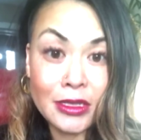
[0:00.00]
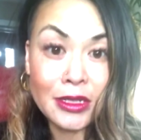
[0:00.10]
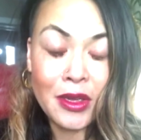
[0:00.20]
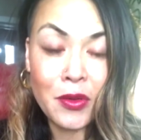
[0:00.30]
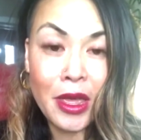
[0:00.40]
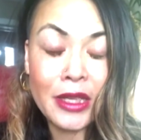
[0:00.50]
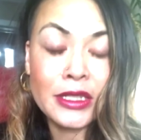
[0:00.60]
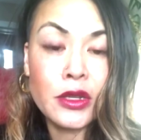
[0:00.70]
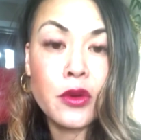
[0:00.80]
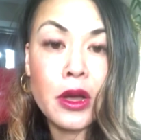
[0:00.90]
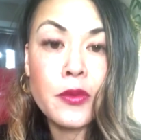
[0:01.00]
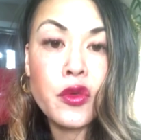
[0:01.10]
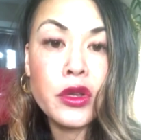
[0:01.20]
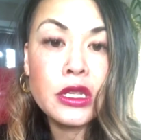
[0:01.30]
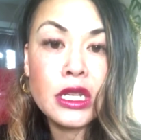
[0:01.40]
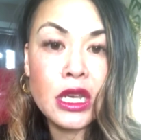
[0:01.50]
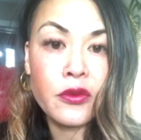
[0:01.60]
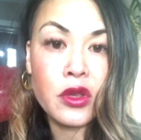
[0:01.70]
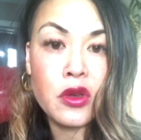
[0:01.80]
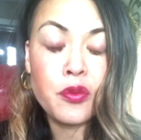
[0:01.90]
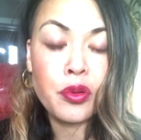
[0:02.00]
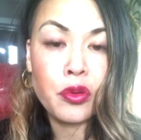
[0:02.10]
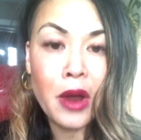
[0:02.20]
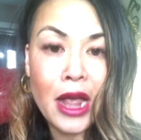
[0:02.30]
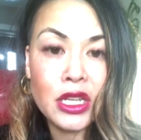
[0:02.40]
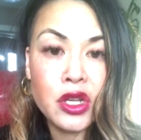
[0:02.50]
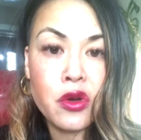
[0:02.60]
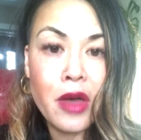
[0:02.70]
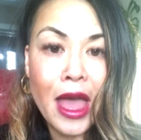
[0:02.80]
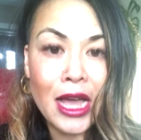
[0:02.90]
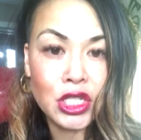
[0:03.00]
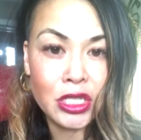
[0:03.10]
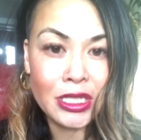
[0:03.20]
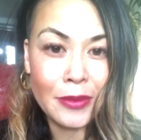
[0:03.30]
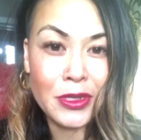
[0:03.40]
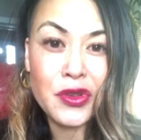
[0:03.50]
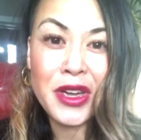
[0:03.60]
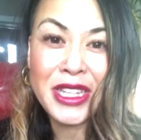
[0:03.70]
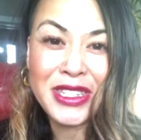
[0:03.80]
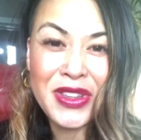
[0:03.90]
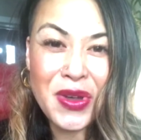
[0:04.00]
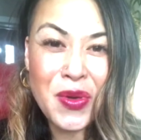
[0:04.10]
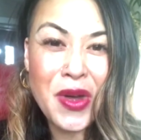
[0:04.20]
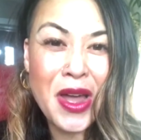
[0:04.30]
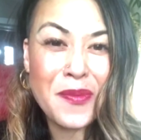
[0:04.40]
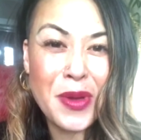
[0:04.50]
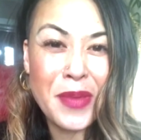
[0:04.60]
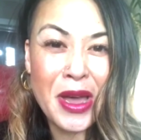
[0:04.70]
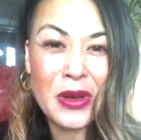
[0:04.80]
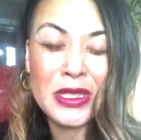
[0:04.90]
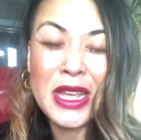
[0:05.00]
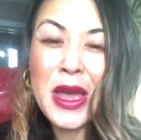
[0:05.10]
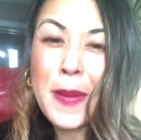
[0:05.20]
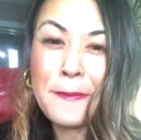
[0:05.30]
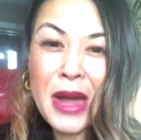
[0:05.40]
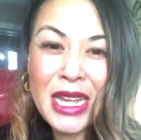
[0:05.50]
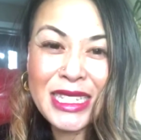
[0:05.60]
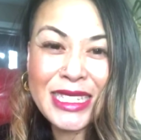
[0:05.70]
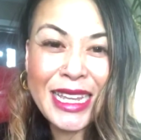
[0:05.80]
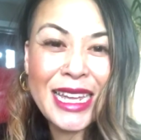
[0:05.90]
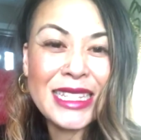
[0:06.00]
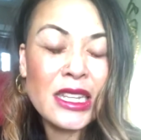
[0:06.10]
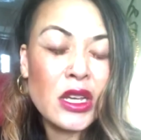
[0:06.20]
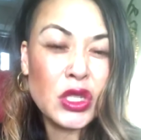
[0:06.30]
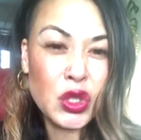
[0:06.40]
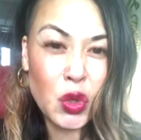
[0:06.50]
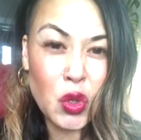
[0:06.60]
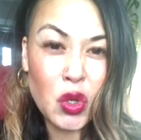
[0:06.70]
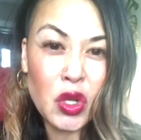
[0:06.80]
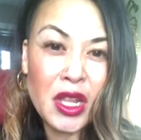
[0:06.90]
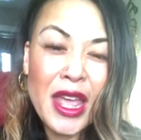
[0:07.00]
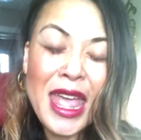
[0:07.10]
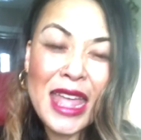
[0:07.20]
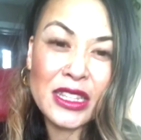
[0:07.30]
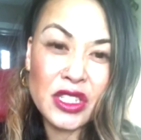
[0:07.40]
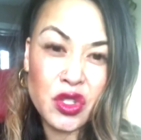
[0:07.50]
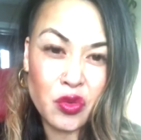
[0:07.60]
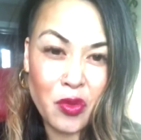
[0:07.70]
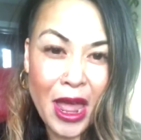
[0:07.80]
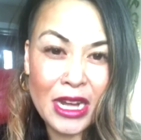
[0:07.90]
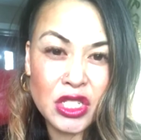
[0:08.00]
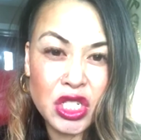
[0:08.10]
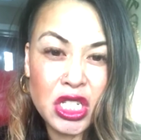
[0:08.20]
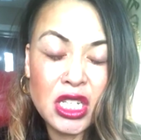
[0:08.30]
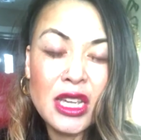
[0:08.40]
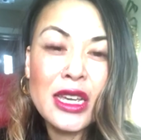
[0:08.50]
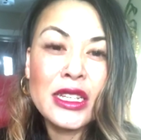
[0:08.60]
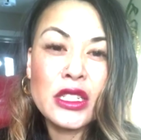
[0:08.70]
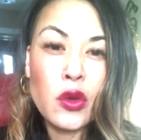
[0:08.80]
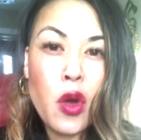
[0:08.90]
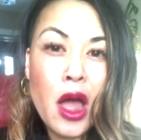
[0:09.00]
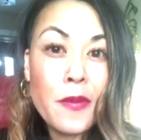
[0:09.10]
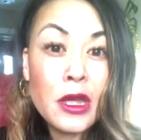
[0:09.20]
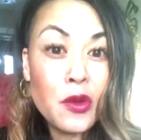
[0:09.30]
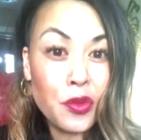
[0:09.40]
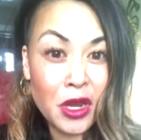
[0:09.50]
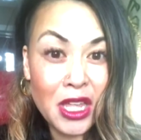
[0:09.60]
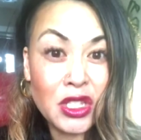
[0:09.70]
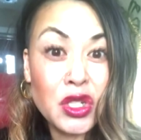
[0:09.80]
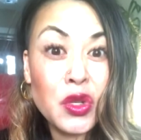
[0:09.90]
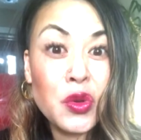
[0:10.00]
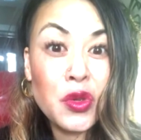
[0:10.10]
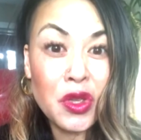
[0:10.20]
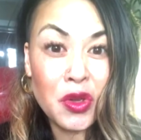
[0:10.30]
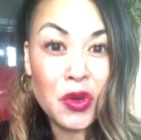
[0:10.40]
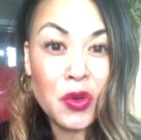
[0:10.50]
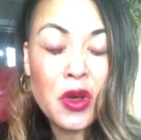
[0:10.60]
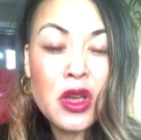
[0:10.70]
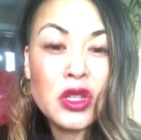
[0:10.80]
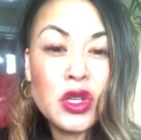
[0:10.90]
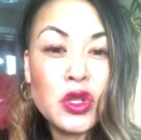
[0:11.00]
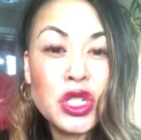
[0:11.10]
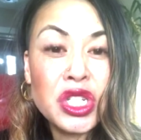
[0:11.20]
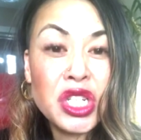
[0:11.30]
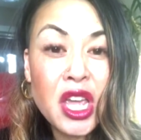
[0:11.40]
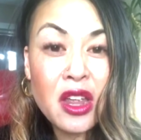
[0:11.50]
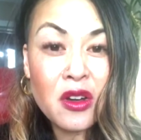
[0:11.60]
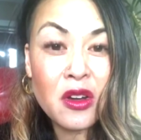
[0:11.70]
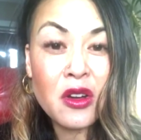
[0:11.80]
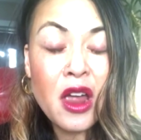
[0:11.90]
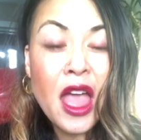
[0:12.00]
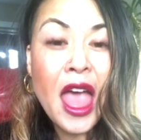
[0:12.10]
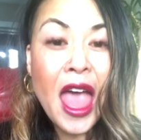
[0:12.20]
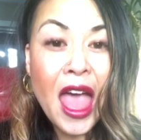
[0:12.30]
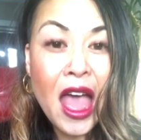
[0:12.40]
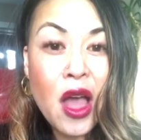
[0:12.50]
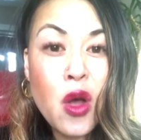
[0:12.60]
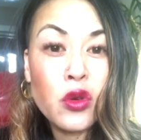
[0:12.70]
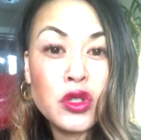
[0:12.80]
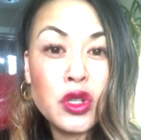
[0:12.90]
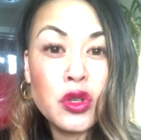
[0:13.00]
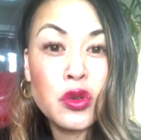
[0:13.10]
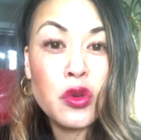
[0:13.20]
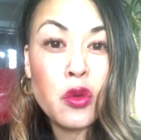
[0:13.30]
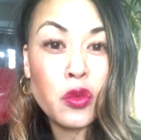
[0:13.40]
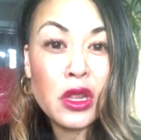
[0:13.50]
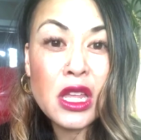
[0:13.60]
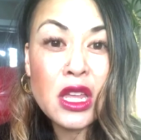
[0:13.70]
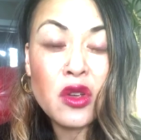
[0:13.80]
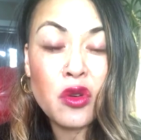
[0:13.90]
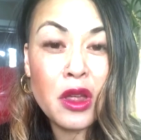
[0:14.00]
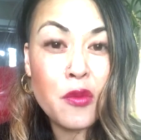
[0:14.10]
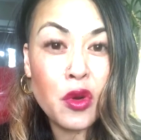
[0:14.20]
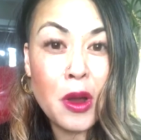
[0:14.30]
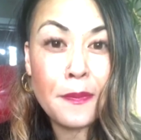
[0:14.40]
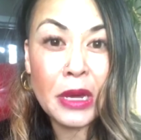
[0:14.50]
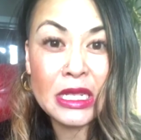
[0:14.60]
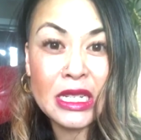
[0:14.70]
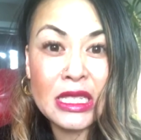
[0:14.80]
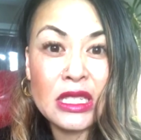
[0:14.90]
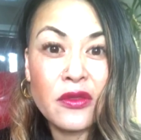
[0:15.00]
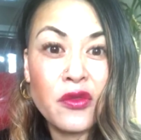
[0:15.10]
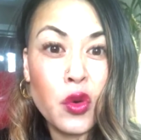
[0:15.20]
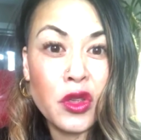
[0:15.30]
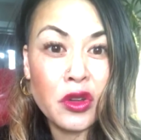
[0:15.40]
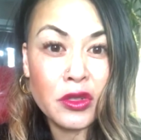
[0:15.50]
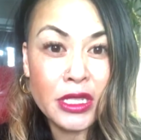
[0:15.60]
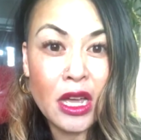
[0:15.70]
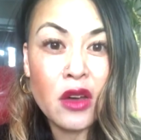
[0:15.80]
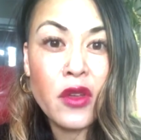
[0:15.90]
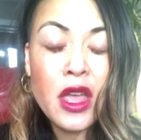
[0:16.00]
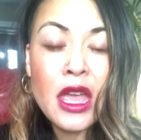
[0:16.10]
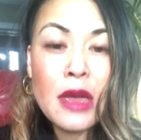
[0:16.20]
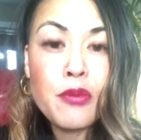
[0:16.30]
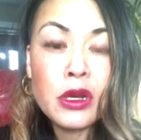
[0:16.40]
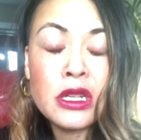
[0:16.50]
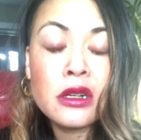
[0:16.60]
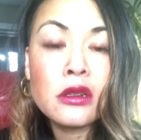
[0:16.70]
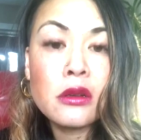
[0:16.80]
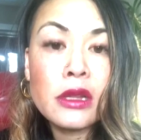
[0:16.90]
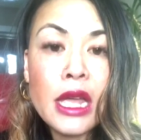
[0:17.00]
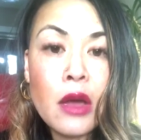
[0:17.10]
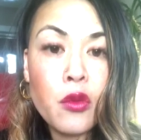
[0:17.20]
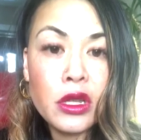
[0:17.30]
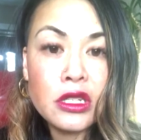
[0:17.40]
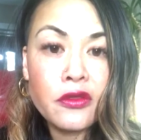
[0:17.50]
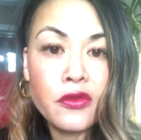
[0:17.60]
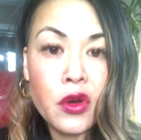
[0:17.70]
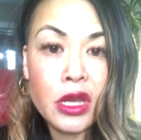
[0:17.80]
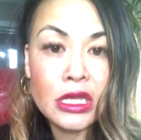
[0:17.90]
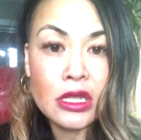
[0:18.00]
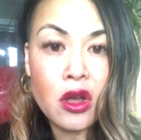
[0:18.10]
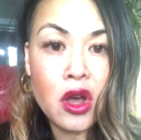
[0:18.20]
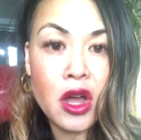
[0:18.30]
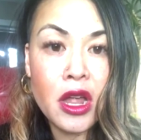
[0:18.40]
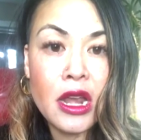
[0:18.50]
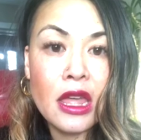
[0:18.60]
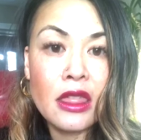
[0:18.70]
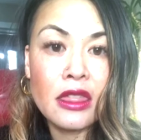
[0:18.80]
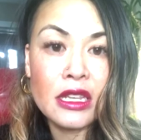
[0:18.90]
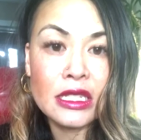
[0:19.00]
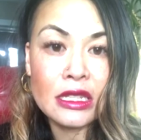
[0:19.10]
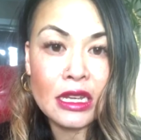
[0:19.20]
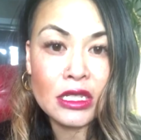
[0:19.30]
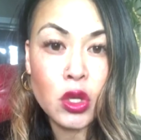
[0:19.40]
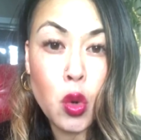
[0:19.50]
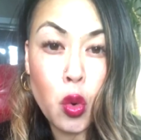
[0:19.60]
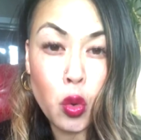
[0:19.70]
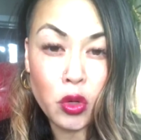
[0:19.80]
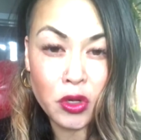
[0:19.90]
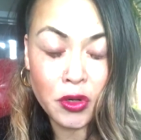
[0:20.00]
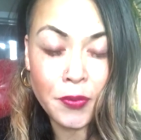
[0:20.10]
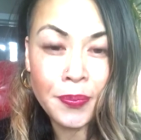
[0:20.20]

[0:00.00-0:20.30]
Okay, so I'm going to give you practical action steps. You guys know I'm about mindset, soul, and strategy. So I'm going to bring it to you to share how to really create more abundance for yourself. And particularly, I want to focus on this next quarter.